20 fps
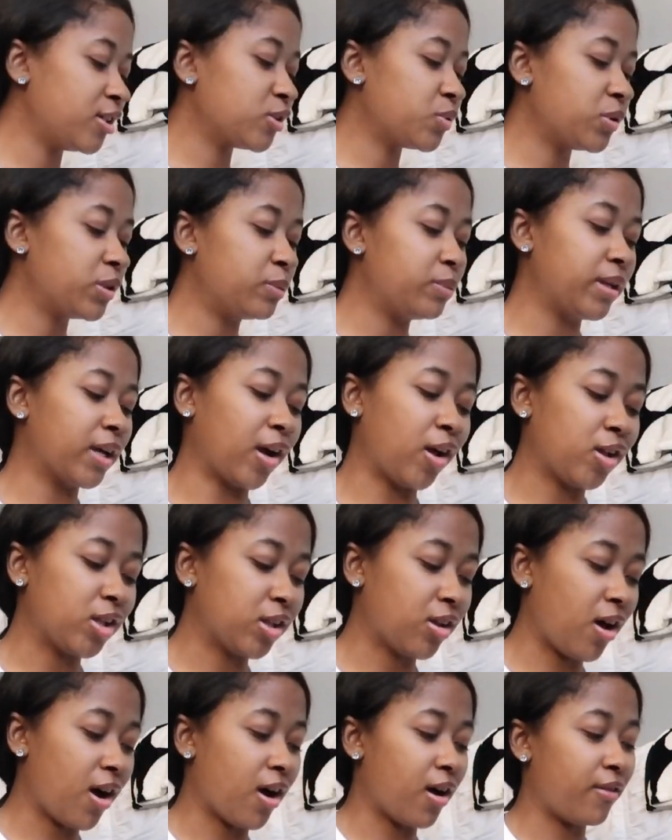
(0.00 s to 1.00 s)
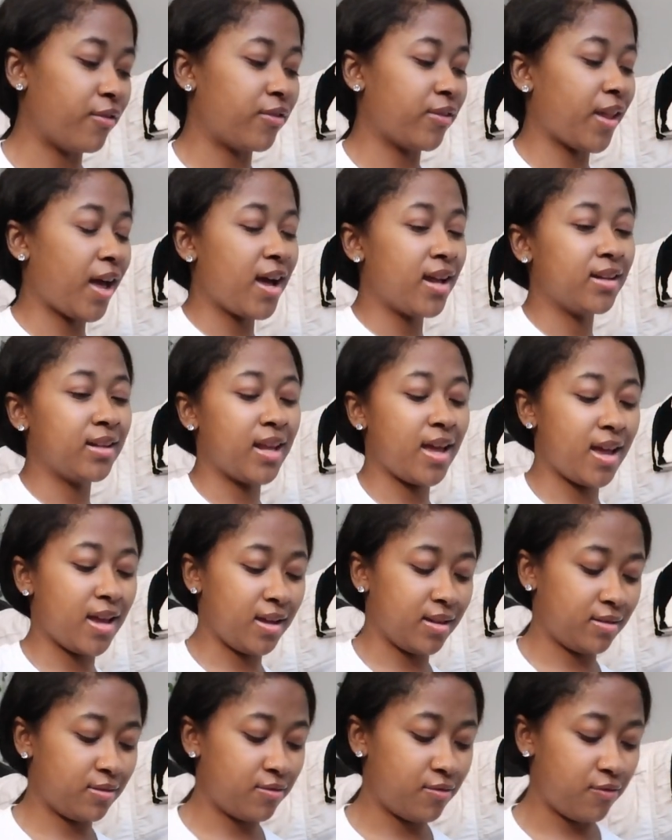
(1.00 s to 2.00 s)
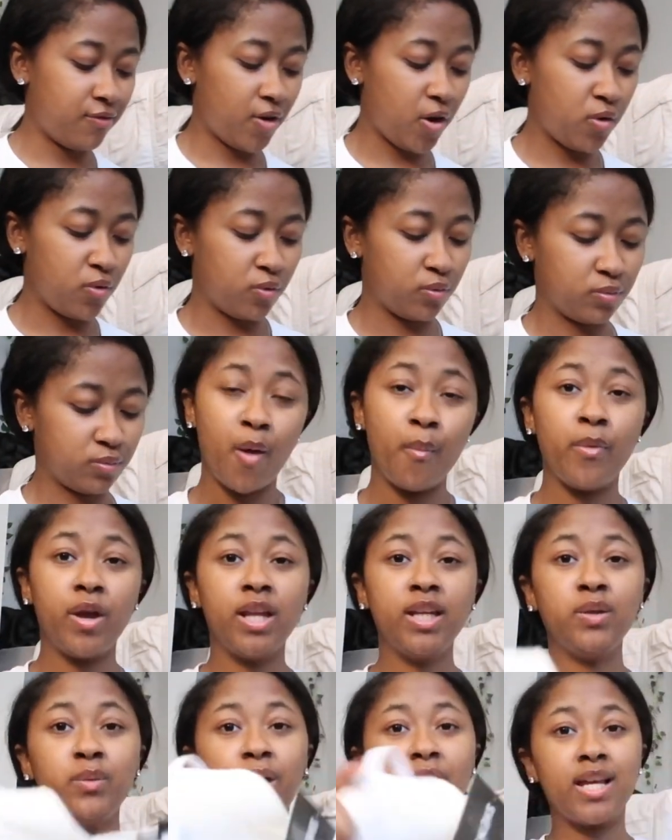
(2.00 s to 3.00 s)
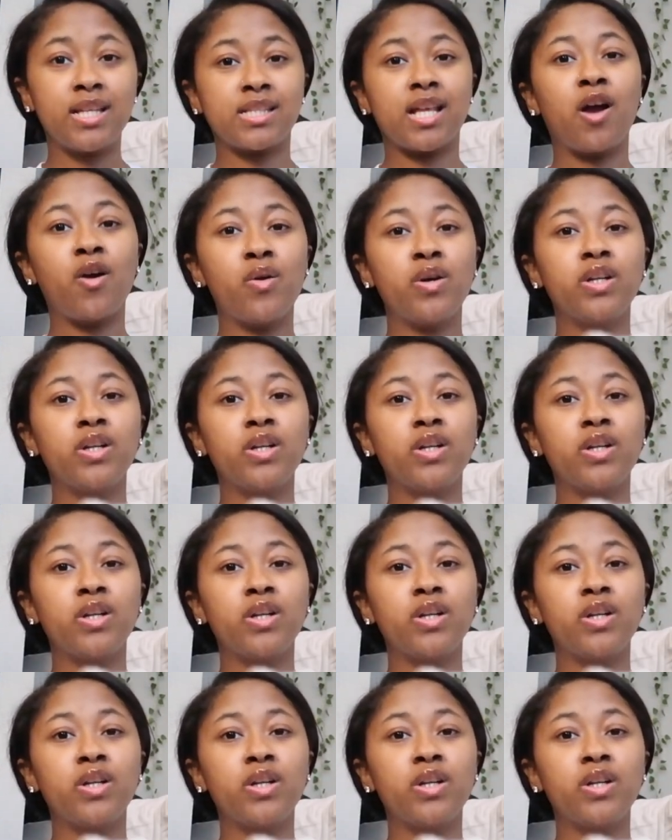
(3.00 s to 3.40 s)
this would have been cloth, not that foam. But anyways, I